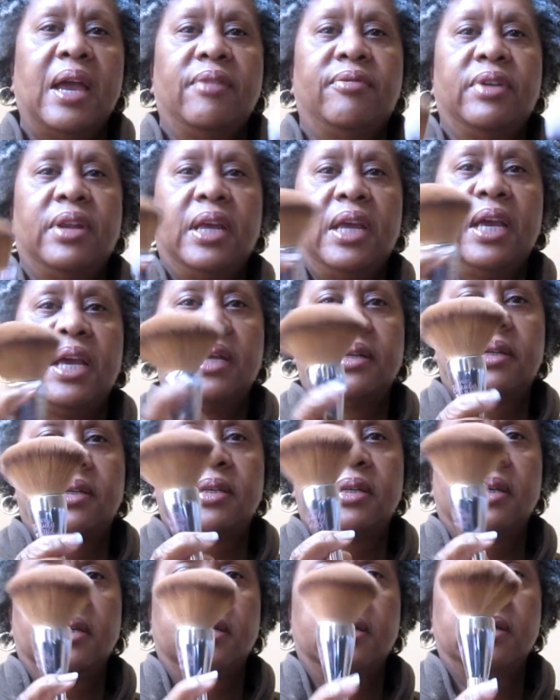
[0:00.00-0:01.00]
an
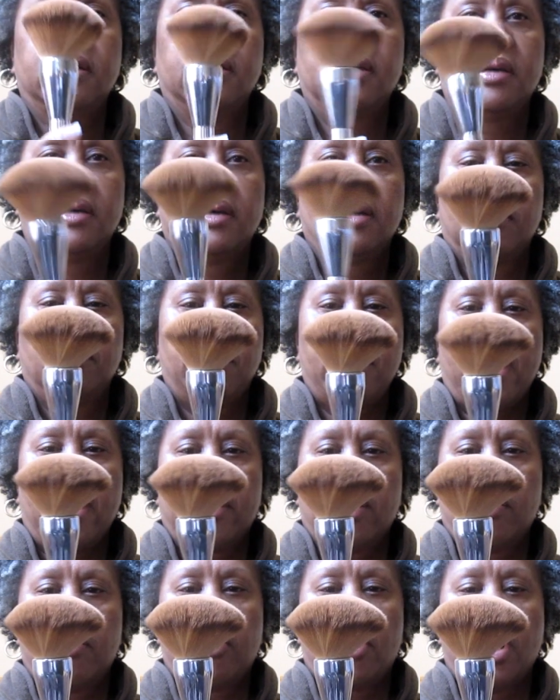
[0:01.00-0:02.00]
IT
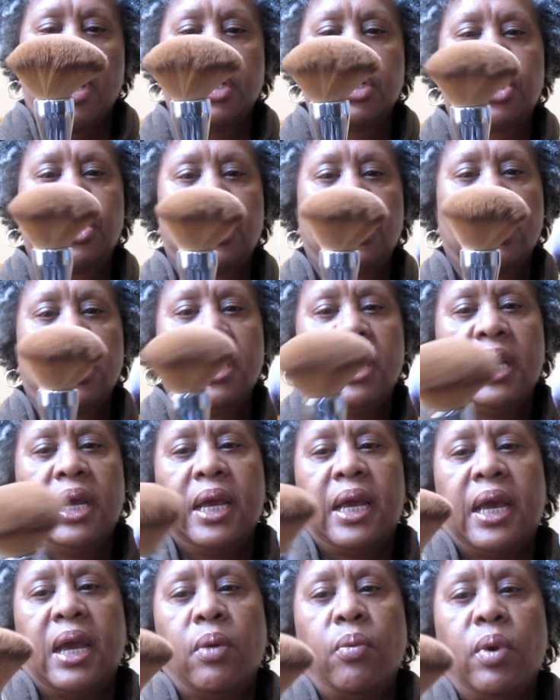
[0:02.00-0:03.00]
powder brush,
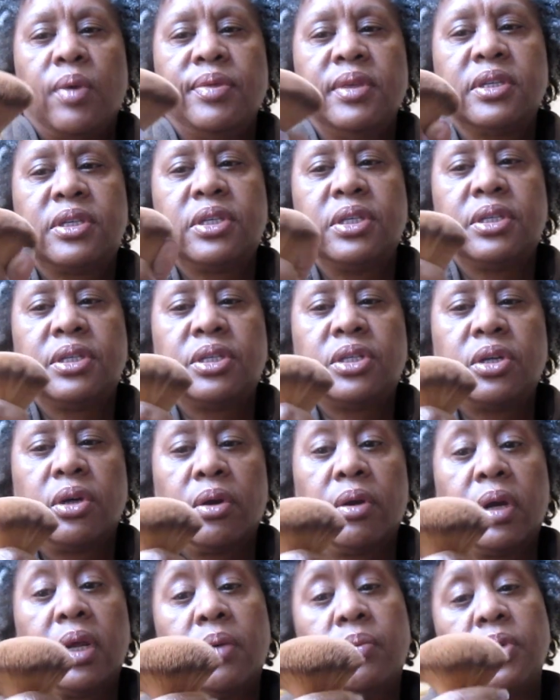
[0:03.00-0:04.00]
and when this is
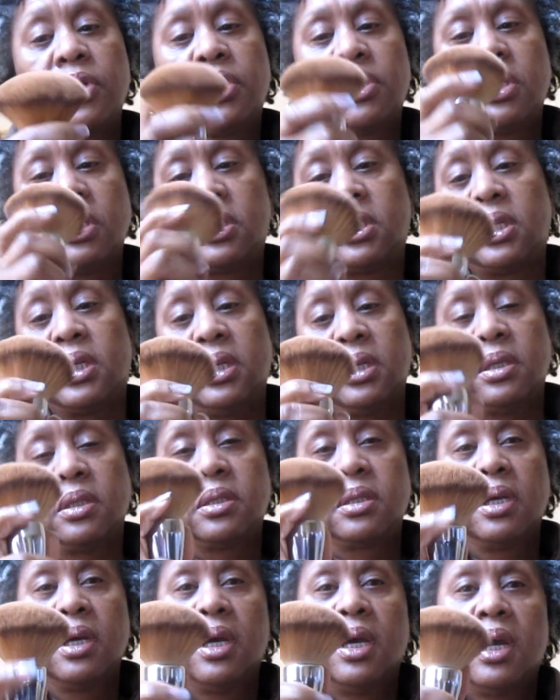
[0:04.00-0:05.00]
dirty, which this
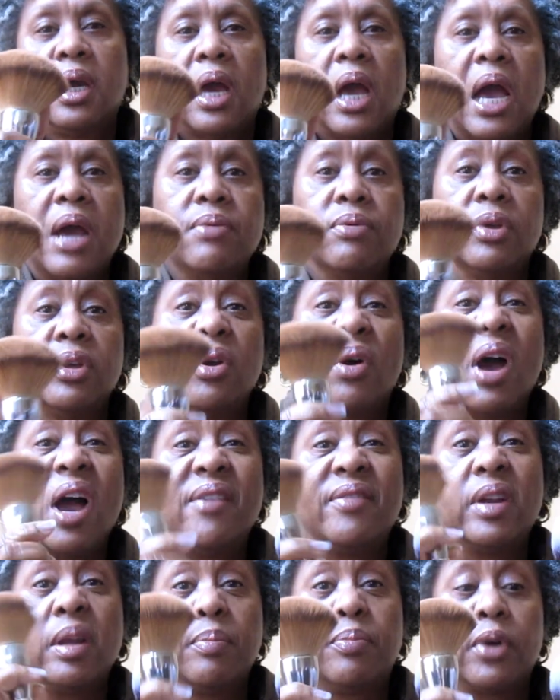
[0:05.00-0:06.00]
is, I really don't
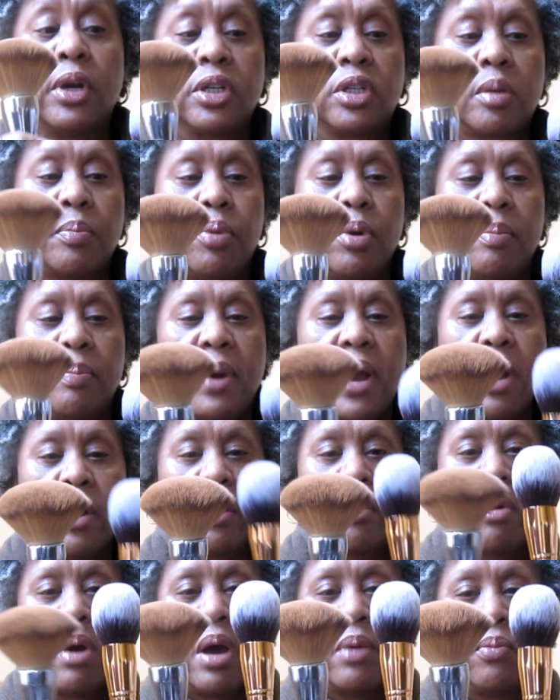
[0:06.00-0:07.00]
have any brush to put
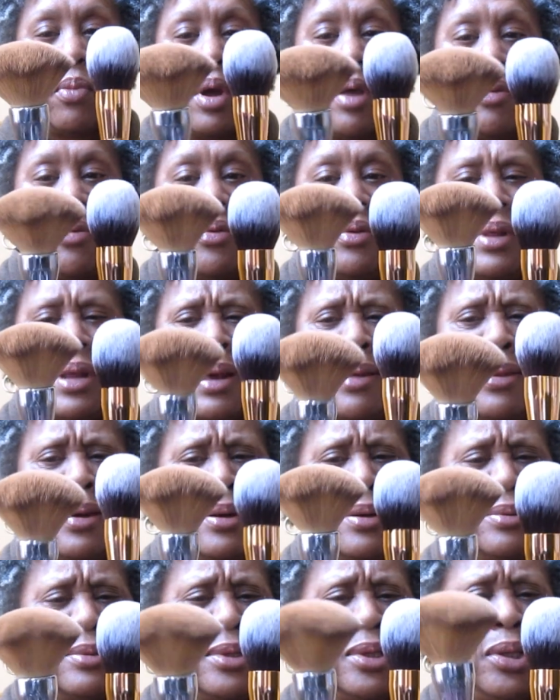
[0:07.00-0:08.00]
powder on with. Now
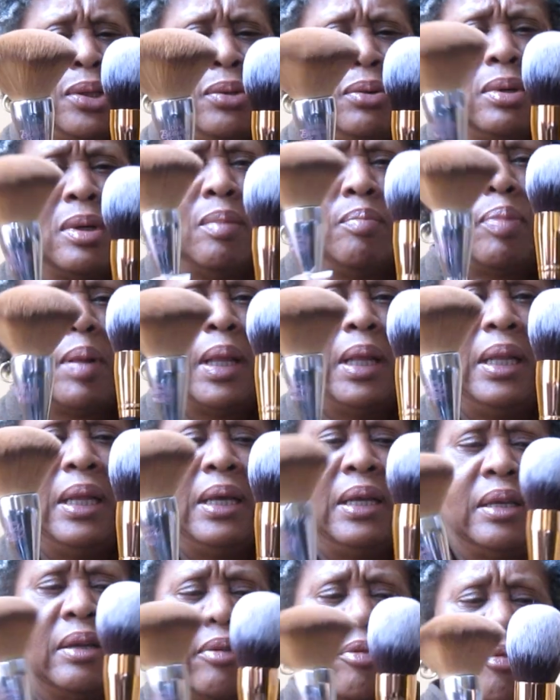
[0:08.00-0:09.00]
they're two
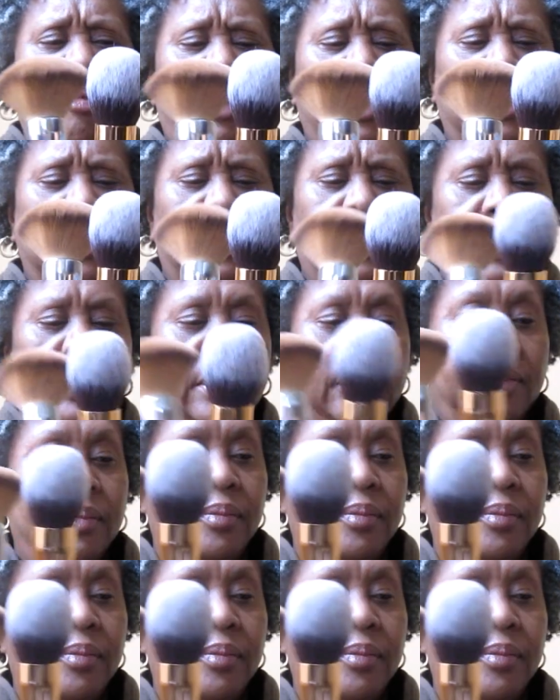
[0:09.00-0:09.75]
completely different